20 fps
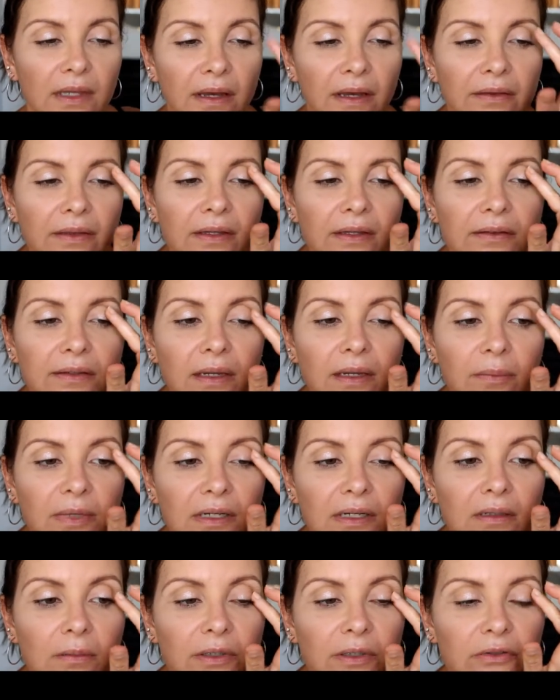Now these can be
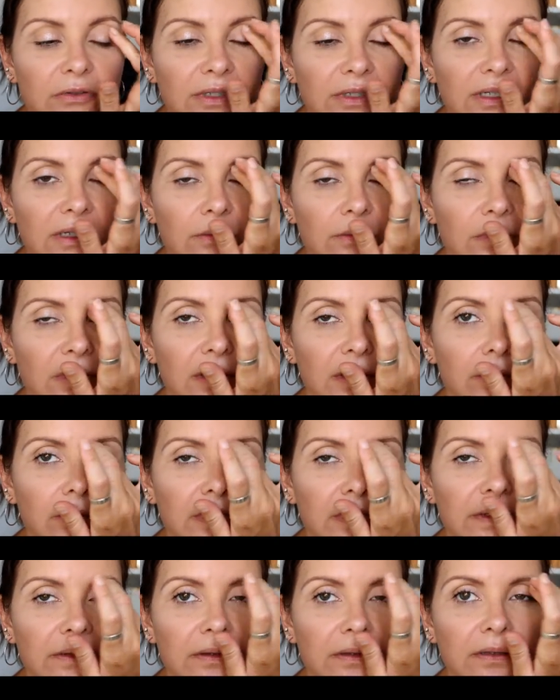a little bit tricky to work
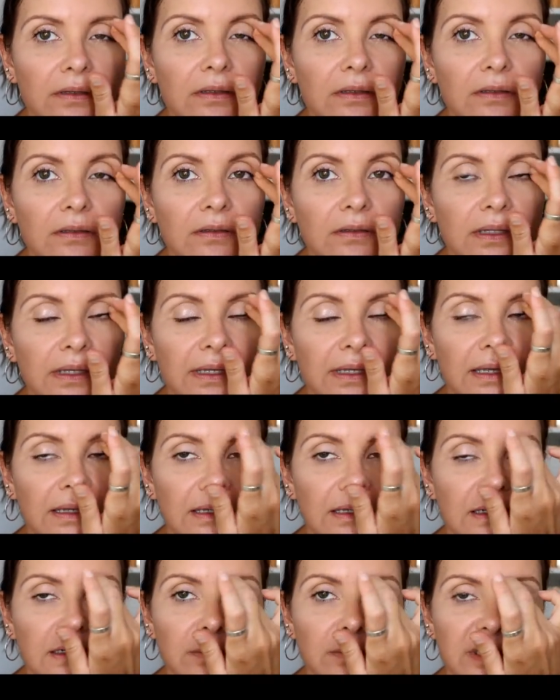with. They can
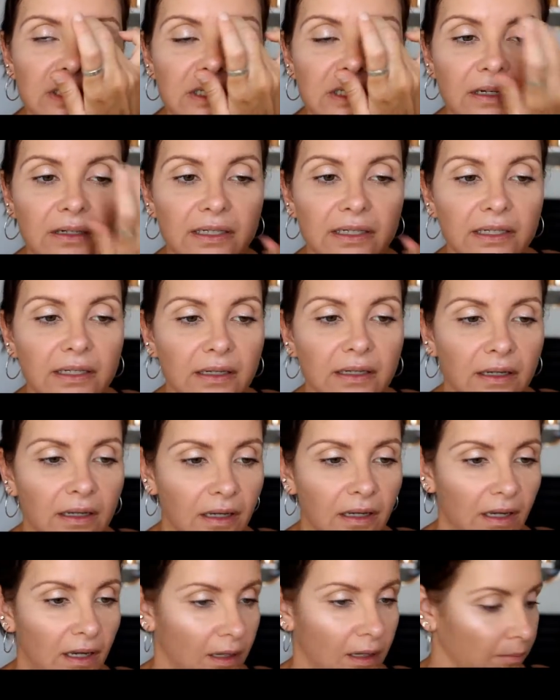get a little bit chunky,
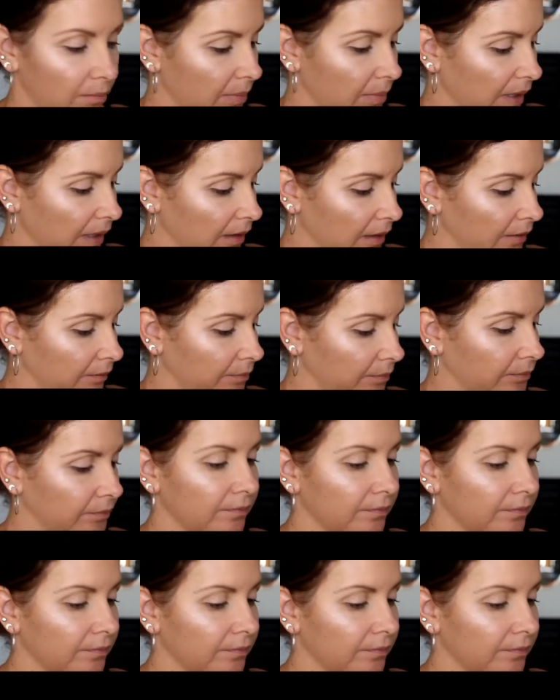but